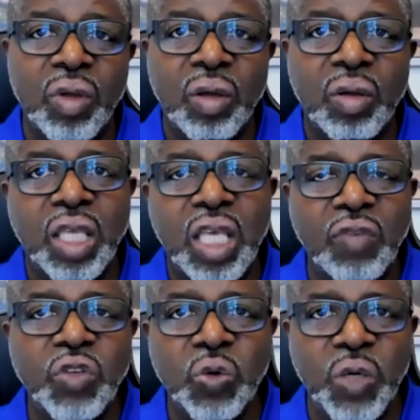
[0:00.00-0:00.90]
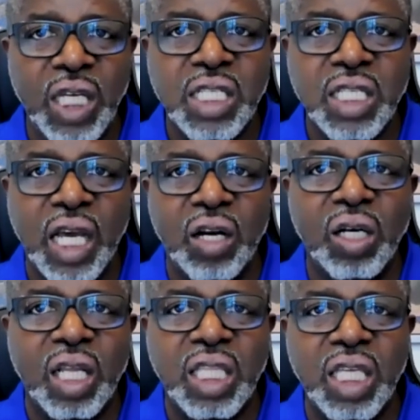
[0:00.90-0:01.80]
give you insight on the
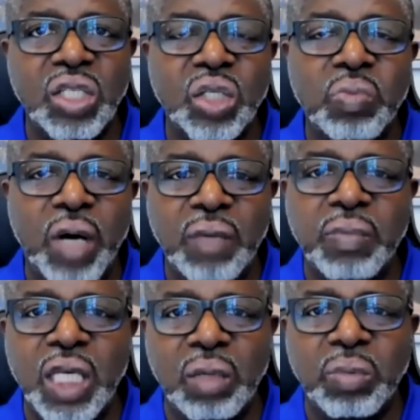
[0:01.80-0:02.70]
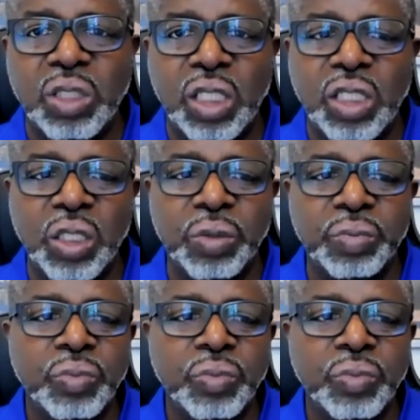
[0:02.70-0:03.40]
things you might be able to do?